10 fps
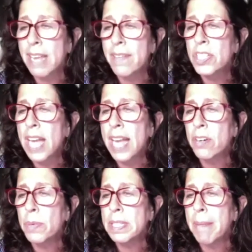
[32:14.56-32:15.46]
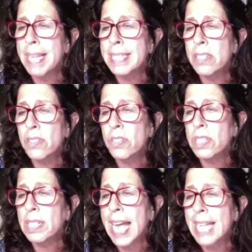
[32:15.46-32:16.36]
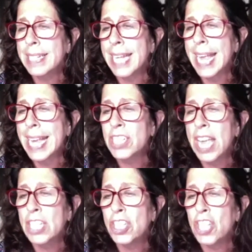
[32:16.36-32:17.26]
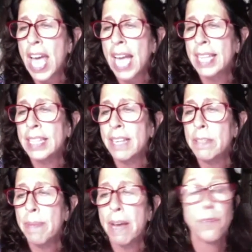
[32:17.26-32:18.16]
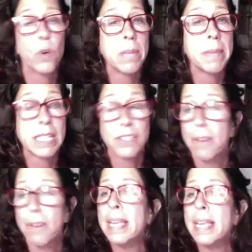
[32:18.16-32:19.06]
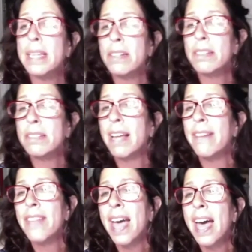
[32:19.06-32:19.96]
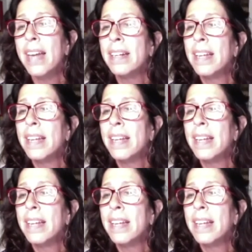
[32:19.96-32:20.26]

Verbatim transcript: Schneider was in my sister's class at H.A. Jack and lives about 40 minutes from me. Don't you love that?